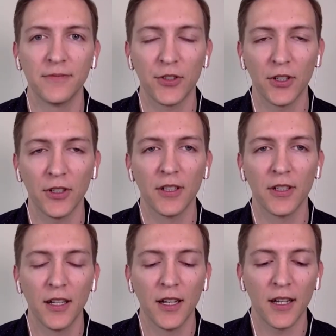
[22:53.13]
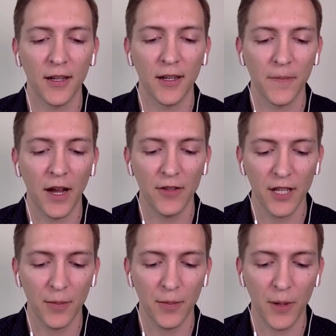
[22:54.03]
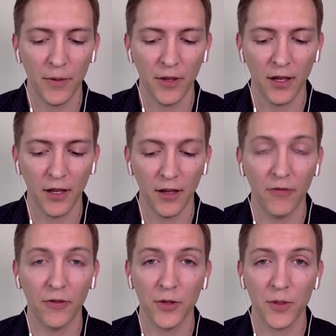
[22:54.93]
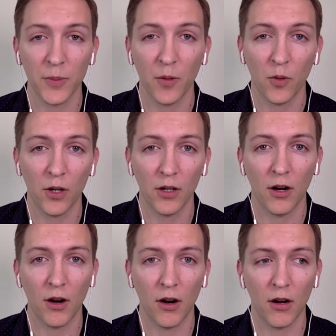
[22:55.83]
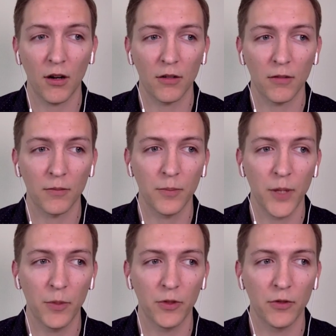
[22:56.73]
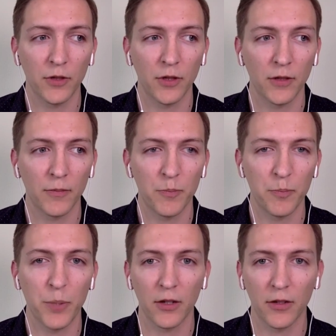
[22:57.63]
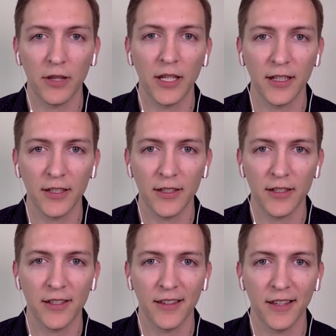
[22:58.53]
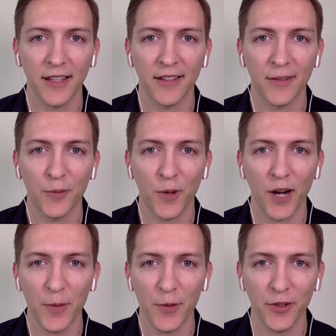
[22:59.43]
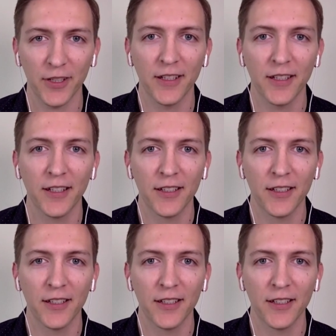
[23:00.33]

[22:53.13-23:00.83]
Sure. I would say the people that influence my work are people doing bigger things than what I'm doing.